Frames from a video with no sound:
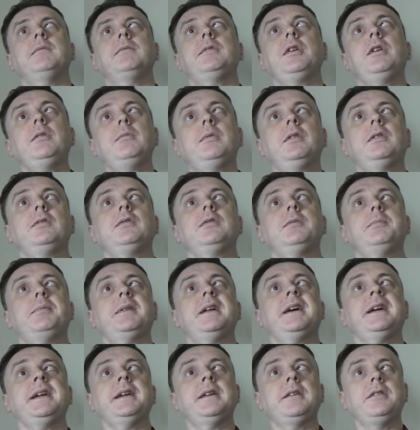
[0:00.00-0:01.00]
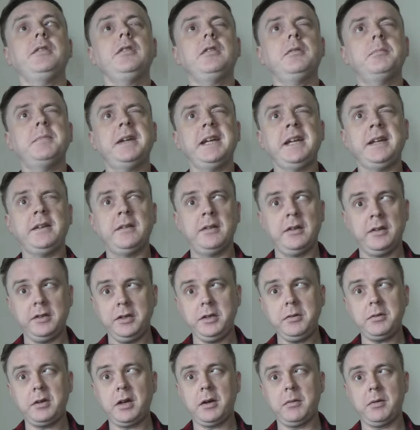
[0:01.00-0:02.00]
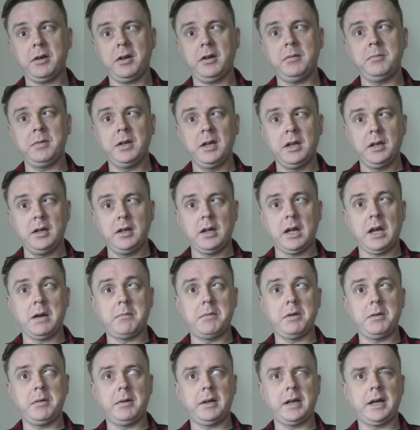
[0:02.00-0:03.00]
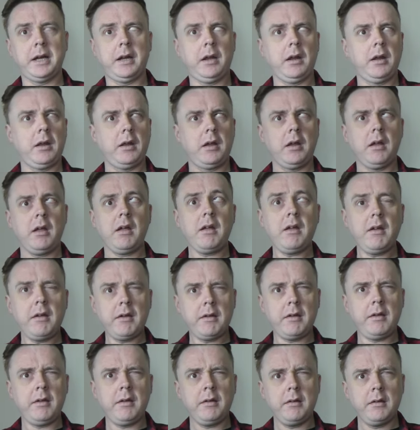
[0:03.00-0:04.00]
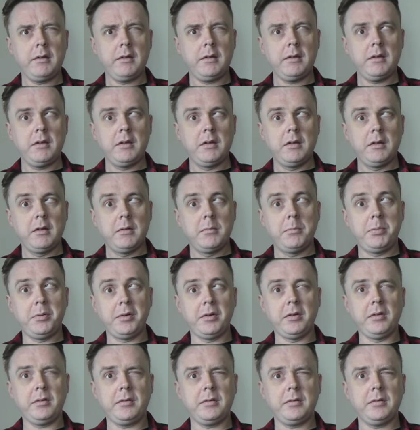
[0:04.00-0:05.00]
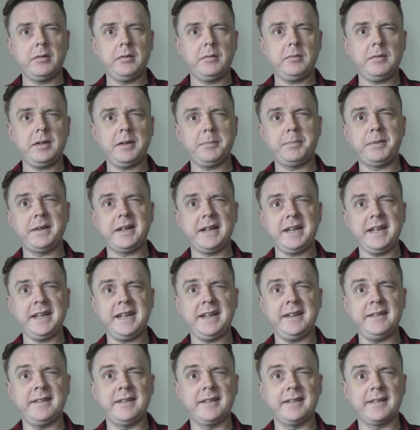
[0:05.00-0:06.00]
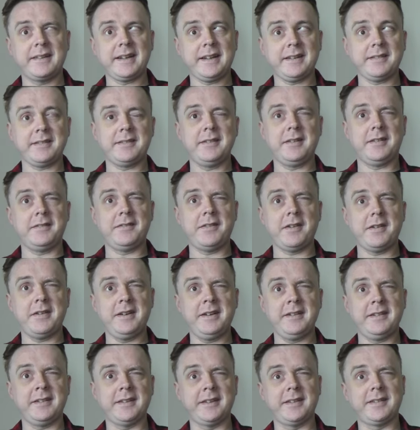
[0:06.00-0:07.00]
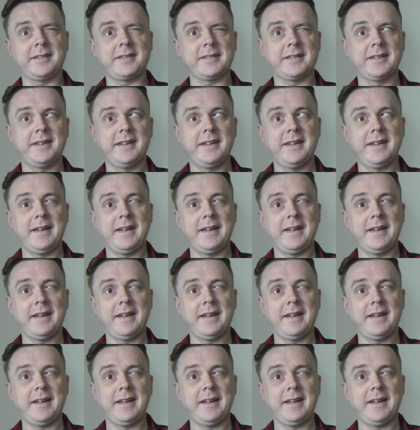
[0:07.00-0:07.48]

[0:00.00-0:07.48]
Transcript: Don't want to play. You're mean. You go home. And we were like, huh? but we're playing. That's not very nice.